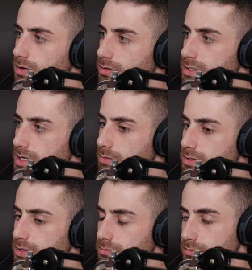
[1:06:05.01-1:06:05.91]

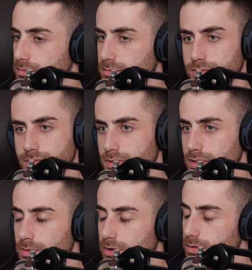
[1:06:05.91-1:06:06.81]
concept and
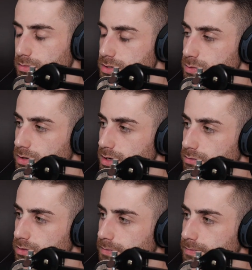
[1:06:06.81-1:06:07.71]
doing it on a much smaller
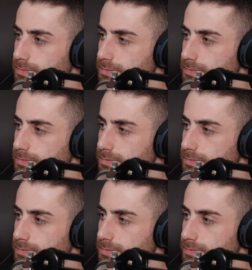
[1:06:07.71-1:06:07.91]
level.